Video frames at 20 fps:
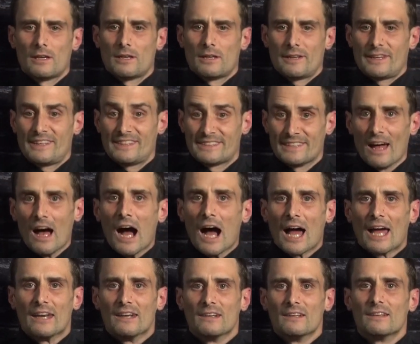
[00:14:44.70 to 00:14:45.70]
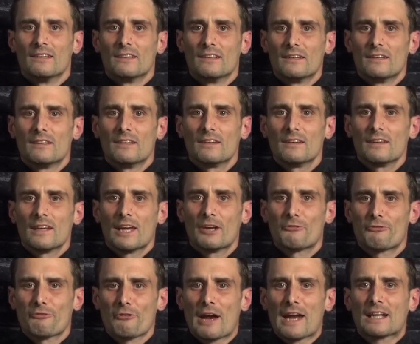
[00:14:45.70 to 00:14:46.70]
he's not.
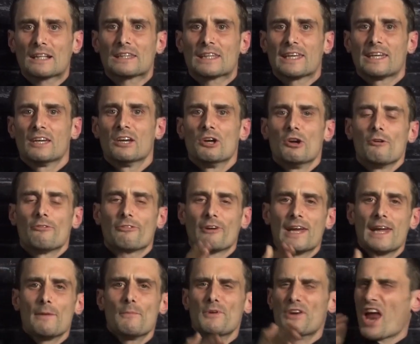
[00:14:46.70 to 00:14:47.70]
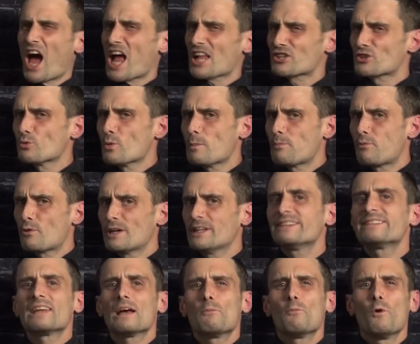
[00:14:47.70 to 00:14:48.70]
And frankly, for him not to appoint
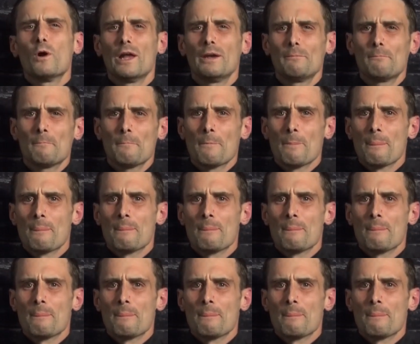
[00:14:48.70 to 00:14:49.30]
someone